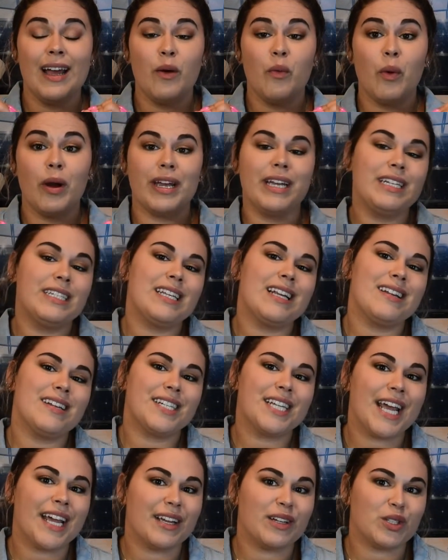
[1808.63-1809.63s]
where he didn't
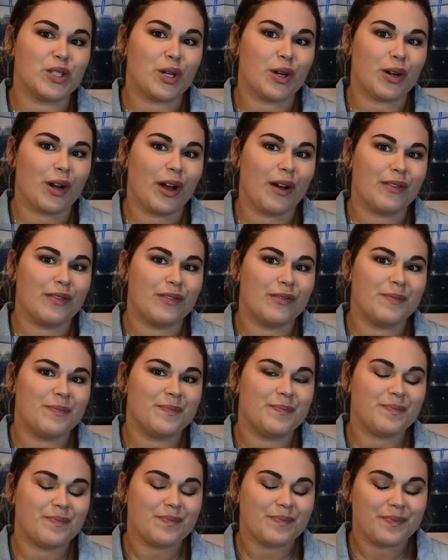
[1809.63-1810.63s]
take his shirt off
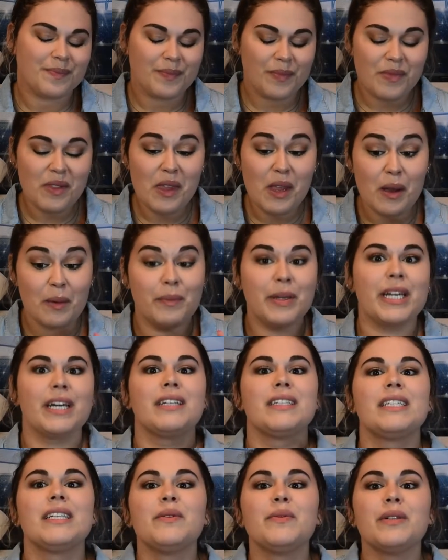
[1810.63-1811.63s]

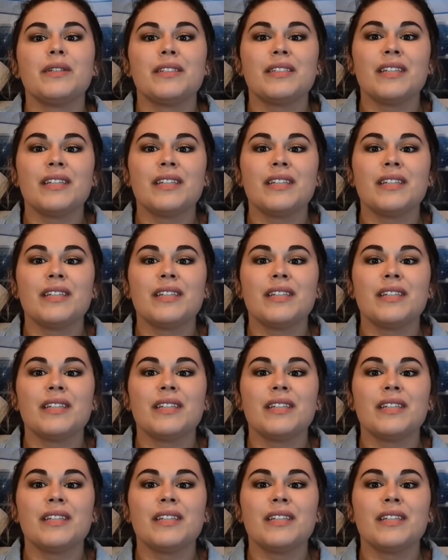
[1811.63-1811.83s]
because he